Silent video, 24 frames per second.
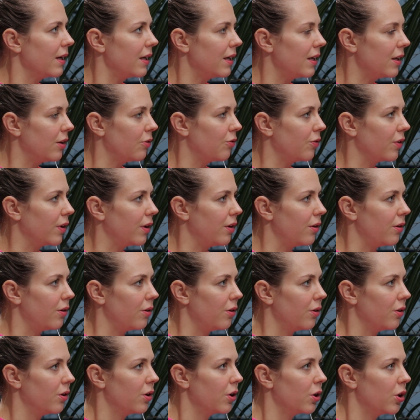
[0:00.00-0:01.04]

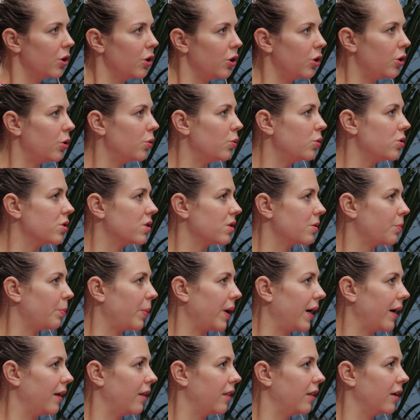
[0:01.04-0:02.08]
even used
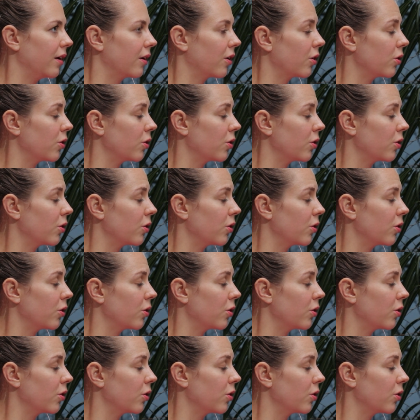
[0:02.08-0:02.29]
by the